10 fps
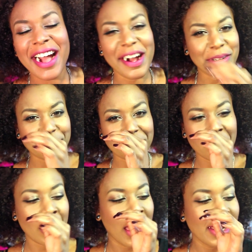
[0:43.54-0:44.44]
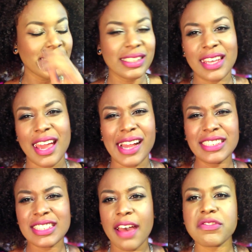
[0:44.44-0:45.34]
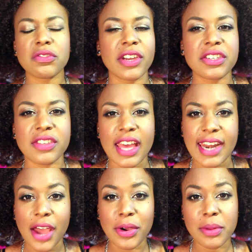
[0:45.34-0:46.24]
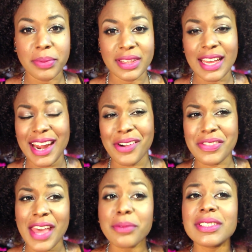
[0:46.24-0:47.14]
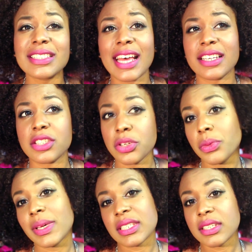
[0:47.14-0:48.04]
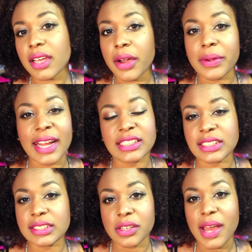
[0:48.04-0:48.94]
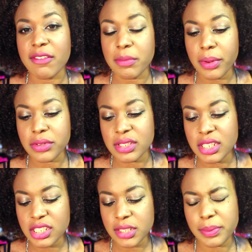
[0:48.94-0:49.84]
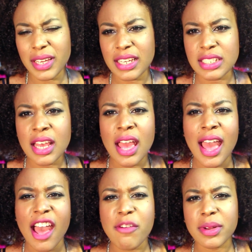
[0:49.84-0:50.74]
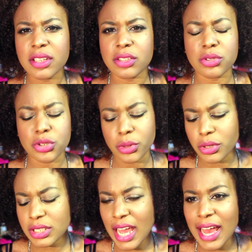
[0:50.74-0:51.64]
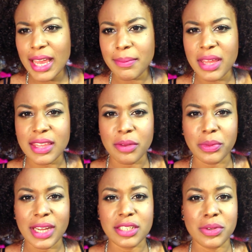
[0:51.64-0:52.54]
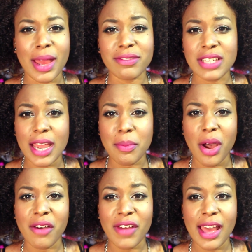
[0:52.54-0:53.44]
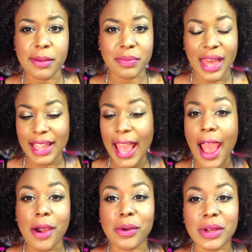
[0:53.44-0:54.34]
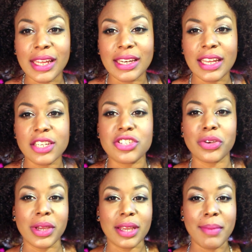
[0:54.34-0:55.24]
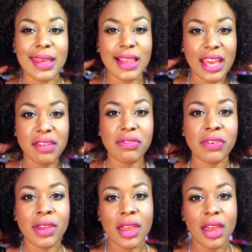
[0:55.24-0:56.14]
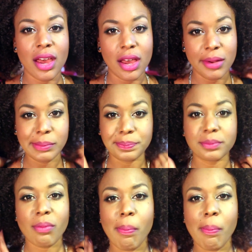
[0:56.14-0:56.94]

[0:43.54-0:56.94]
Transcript: um, and yeah, I just have to render that out and put that out. And that was like two weeks ago and I just still haven't posted it just because I've been a little short on time. And then when I do have time off, I'm like out and enjoying my life. Um,